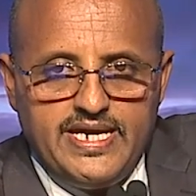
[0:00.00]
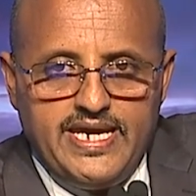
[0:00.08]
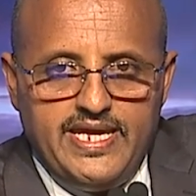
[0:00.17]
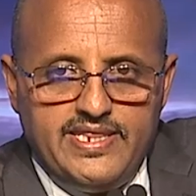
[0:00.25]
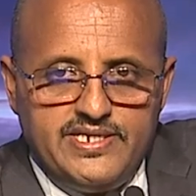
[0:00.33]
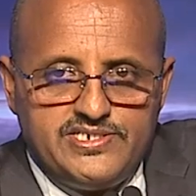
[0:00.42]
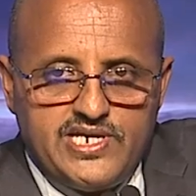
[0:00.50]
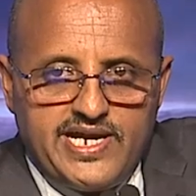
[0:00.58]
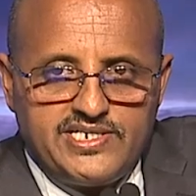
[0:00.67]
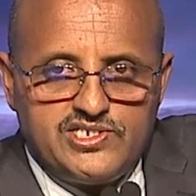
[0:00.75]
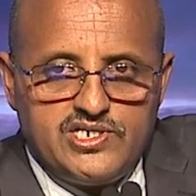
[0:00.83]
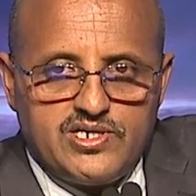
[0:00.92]
in the
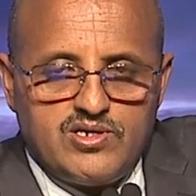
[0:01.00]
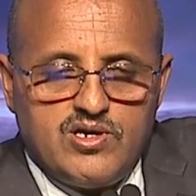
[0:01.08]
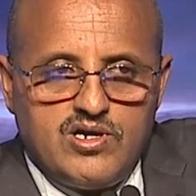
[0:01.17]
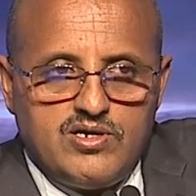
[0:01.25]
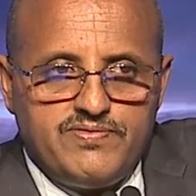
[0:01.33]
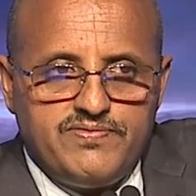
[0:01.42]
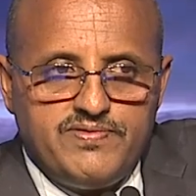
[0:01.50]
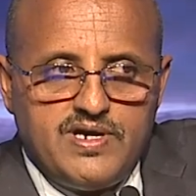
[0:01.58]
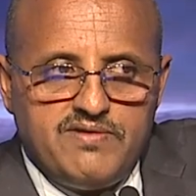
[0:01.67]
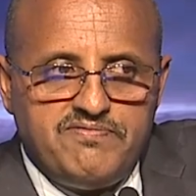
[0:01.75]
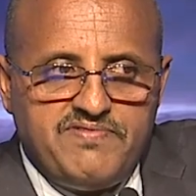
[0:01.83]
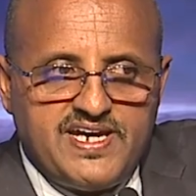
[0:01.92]
juncture of
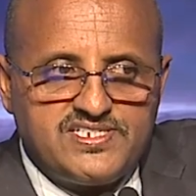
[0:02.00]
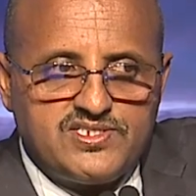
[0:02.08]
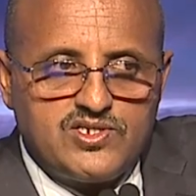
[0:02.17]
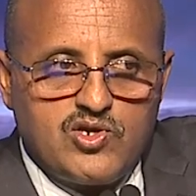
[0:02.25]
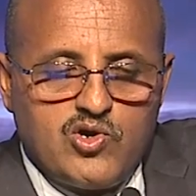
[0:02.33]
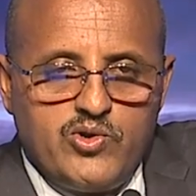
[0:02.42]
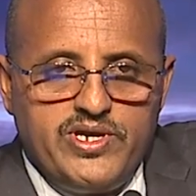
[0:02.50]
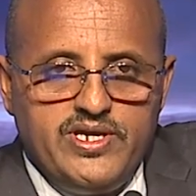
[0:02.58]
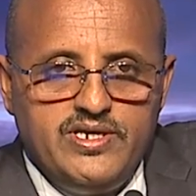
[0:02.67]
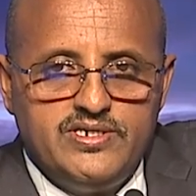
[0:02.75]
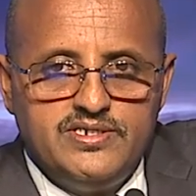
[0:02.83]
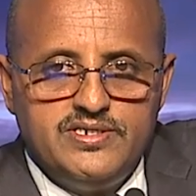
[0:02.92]
a fast-growing
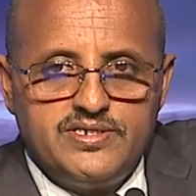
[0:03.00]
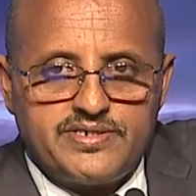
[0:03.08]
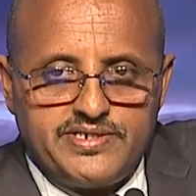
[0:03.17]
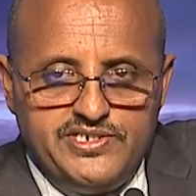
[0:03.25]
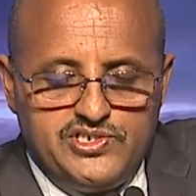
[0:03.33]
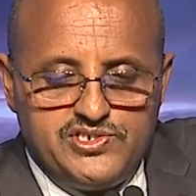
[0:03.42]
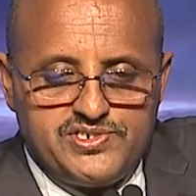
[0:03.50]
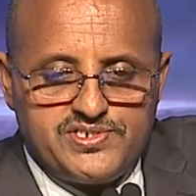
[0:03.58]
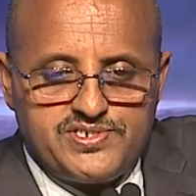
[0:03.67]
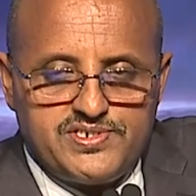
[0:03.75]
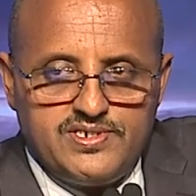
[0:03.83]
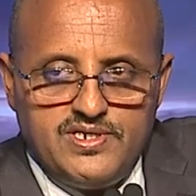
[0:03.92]

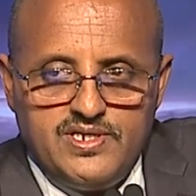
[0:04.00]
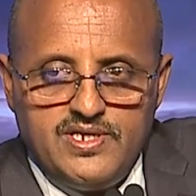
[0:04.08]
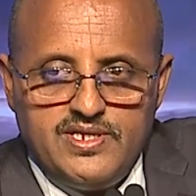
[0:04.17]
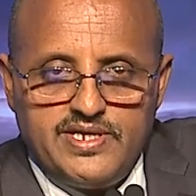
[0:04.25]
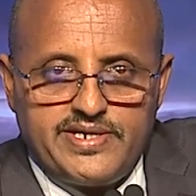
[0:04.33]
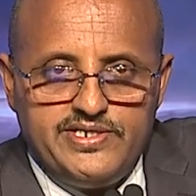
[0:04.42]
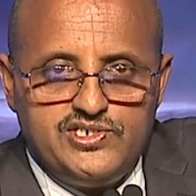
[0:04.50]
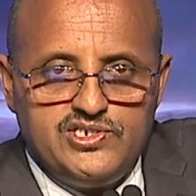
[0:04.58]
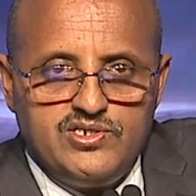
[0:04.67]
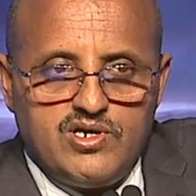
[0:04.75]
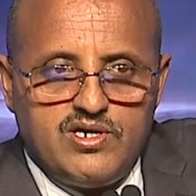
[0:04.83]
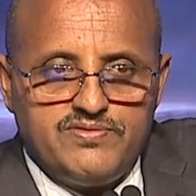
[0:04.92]
regions, the
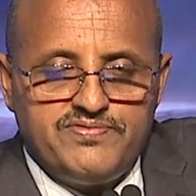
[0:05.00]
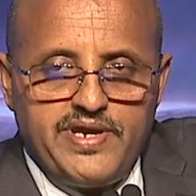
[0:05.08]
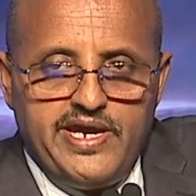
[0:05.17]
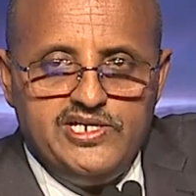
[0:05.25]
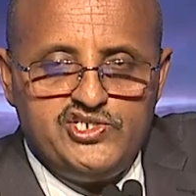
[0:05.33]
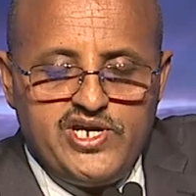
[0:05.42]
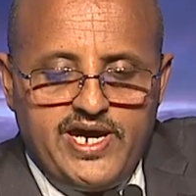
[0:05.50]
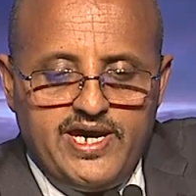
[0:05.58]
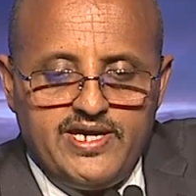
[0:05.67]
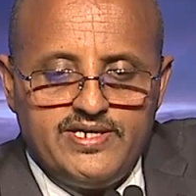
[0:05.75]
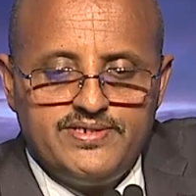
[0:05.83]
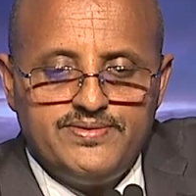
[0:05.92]
region of Asia,
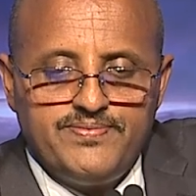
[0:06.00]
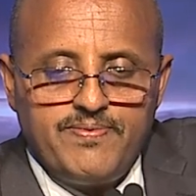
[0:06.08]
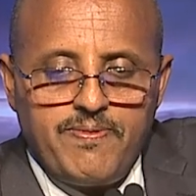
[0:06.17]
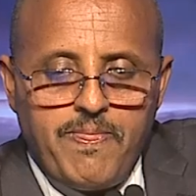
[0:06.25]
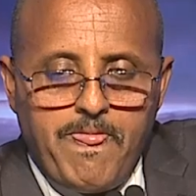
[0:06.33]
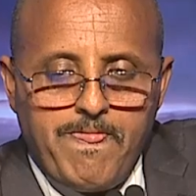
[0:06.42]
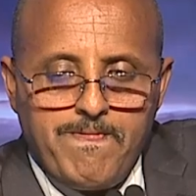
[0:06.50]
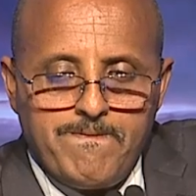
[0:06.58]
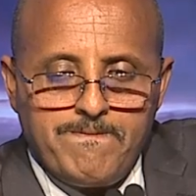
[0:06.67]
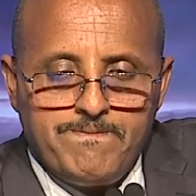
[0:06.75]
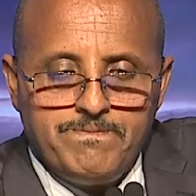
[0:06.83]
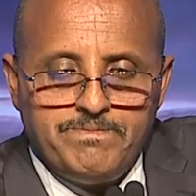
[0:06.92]

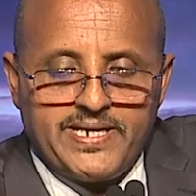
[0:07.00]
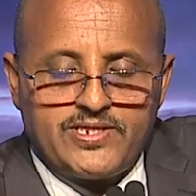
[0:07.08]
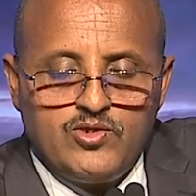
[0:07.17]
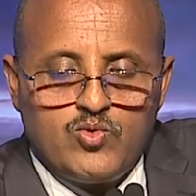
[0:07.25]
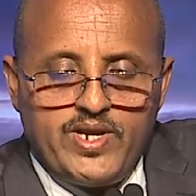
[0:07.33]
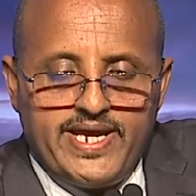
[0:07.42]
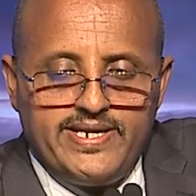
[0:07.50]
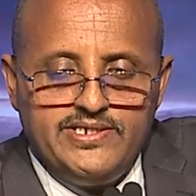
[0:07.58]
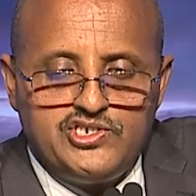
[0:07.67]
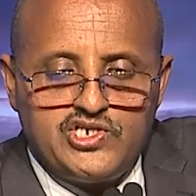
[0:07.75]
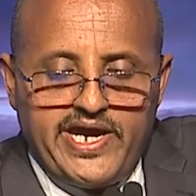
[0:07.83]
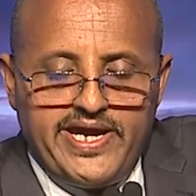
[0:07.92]
particularly
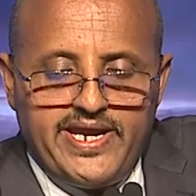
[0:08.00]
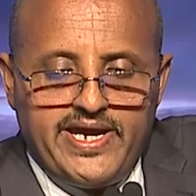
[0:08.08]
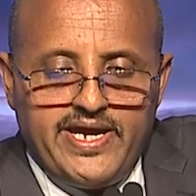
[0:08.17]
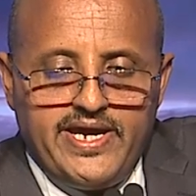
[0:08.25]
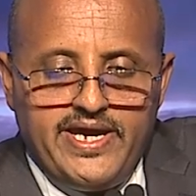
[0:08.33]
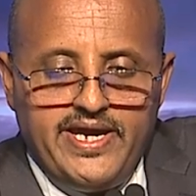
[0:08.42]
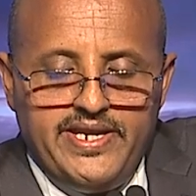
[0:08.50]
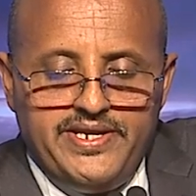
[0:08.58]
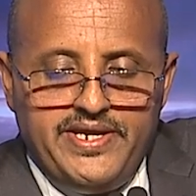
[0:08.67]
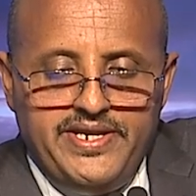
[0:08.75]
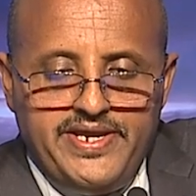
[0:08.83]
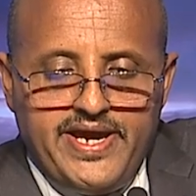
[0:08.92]
China and
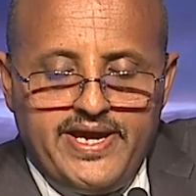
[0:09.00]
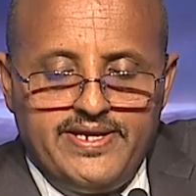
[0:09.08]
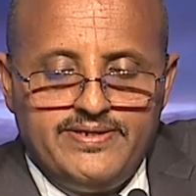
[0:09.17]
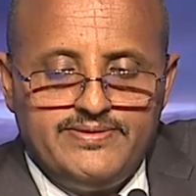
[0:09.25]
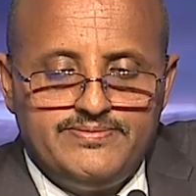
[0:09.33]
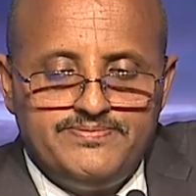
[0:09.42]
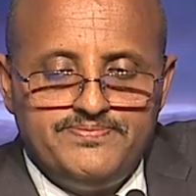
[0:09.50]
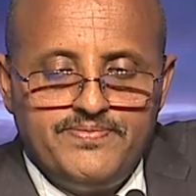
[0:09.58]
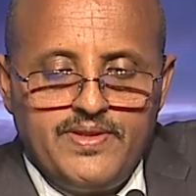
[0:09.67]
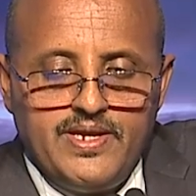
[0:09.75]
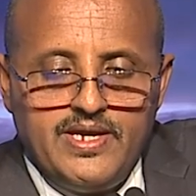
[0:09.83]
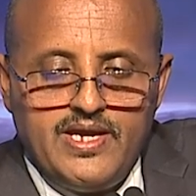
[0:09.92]
India,
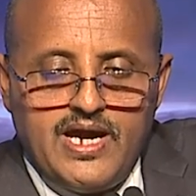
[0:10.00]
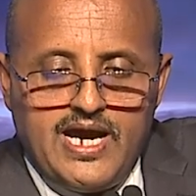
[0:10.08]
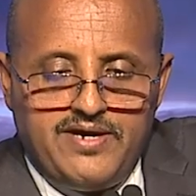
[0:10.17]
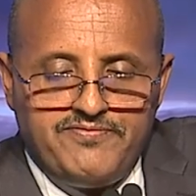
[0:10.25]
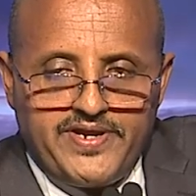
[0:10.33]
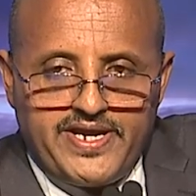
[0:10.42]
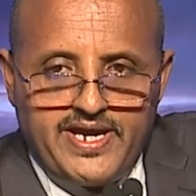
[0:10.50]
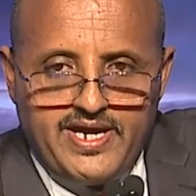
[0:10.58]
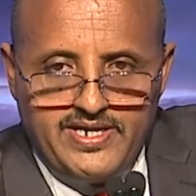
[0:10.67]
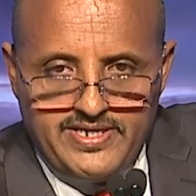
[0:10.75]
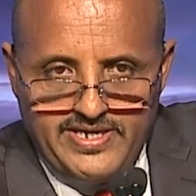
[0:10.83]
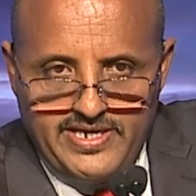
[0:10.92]

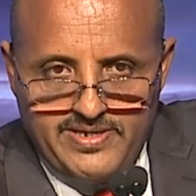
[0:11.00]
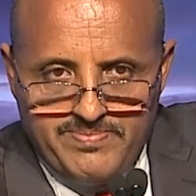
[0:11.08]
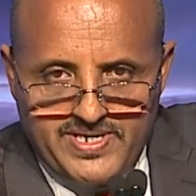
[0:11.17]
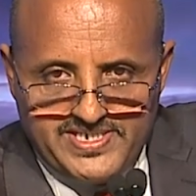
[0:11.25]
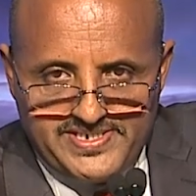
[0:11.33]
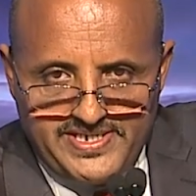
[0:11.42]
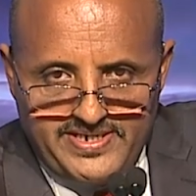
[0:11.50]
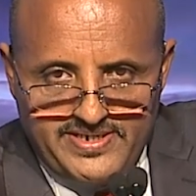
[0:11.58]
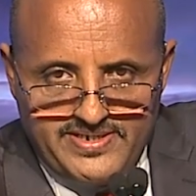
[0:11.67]
Africa, and Brazil.